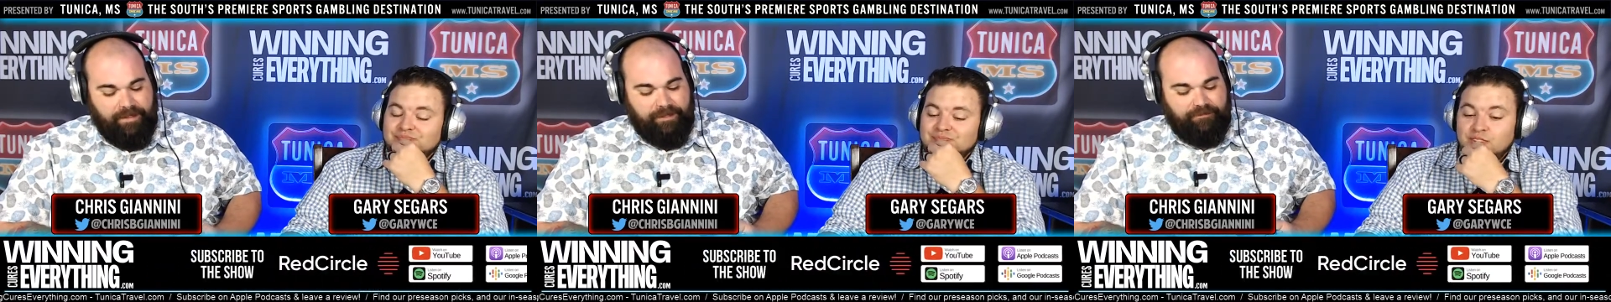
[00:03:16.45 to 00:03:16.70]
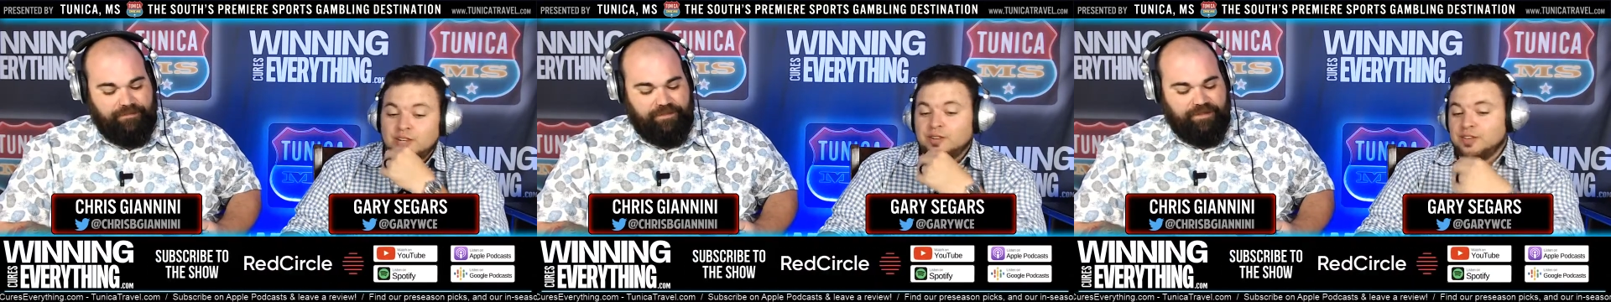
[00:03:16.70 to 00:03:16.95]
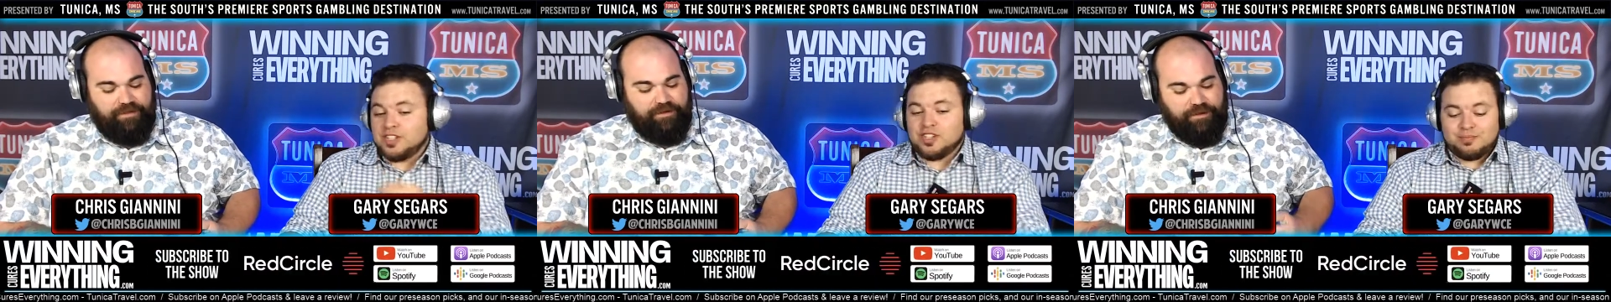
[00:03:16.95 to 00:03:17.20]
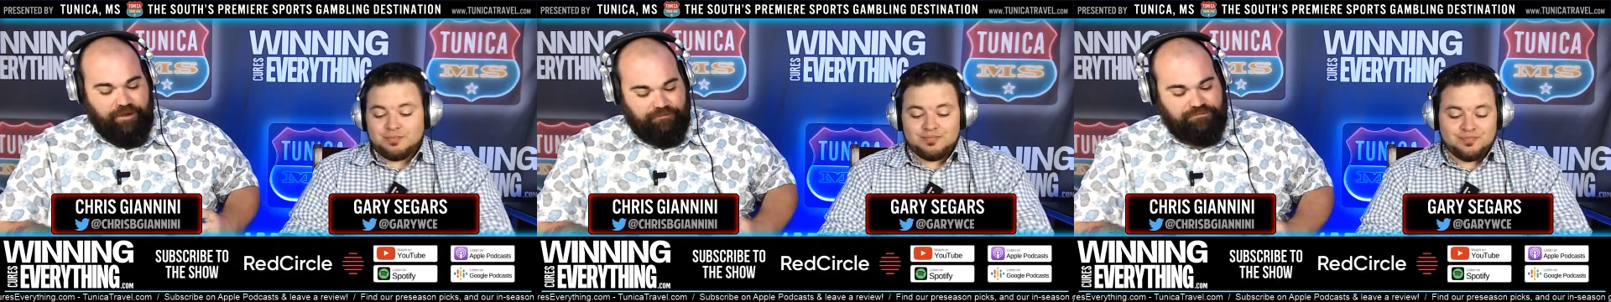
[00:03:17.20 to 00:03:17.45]
Speaker 1: the, the division,
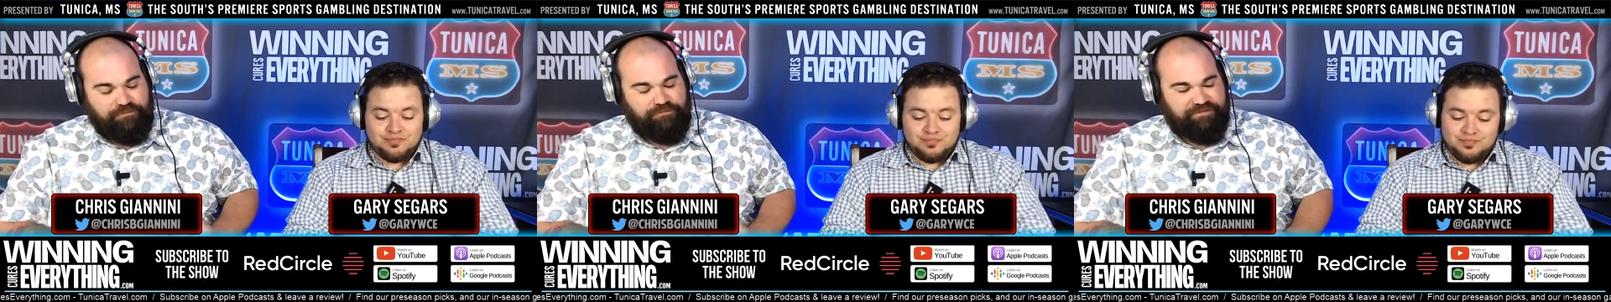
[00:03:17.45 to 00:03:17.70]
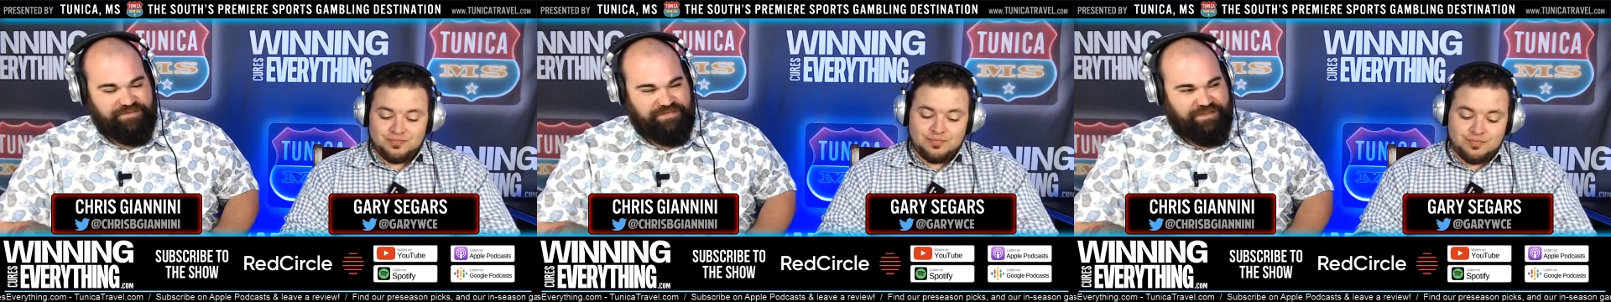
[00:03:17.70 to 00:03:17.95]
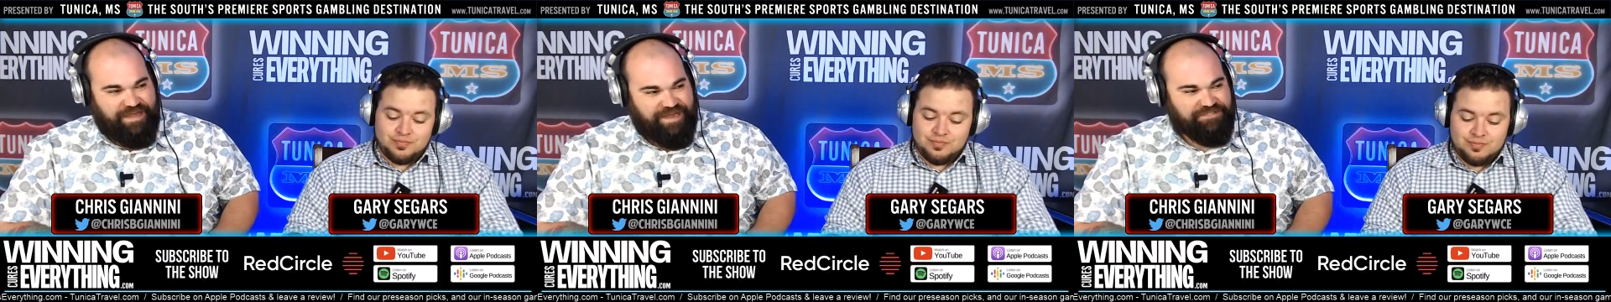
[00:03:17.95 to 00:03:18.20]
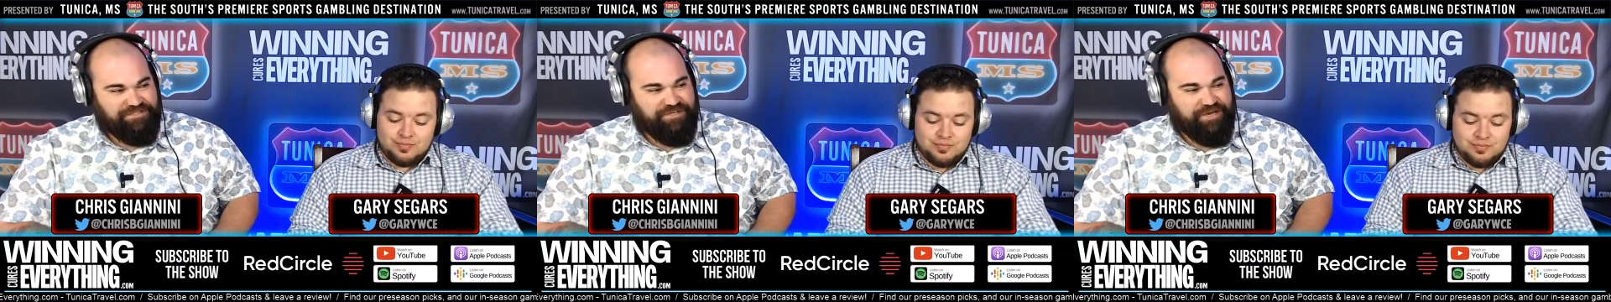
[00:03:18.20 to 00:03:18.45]
coastal division
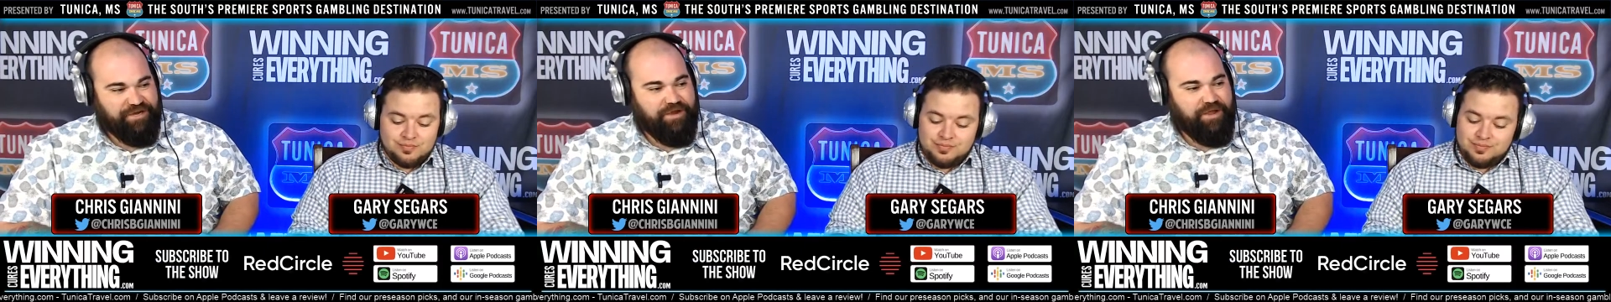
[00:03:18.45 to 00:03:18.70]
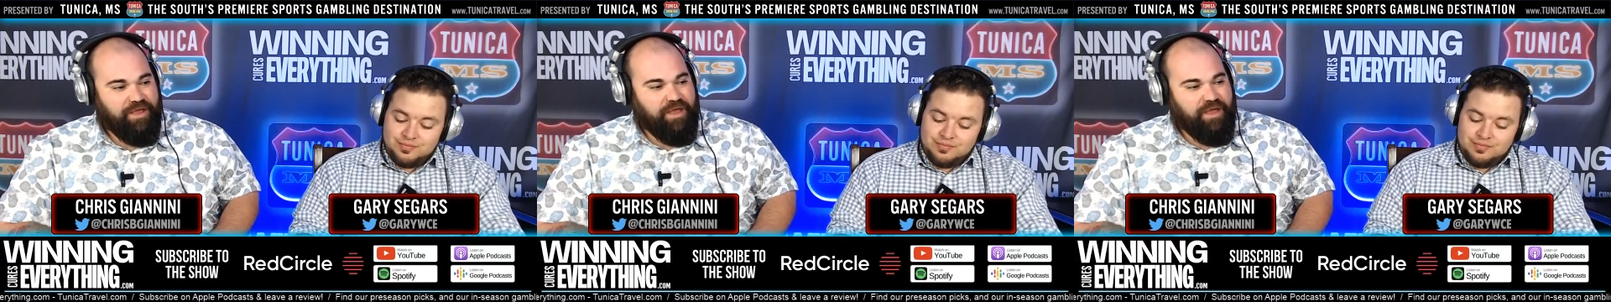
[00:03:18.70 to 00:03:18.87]
last year.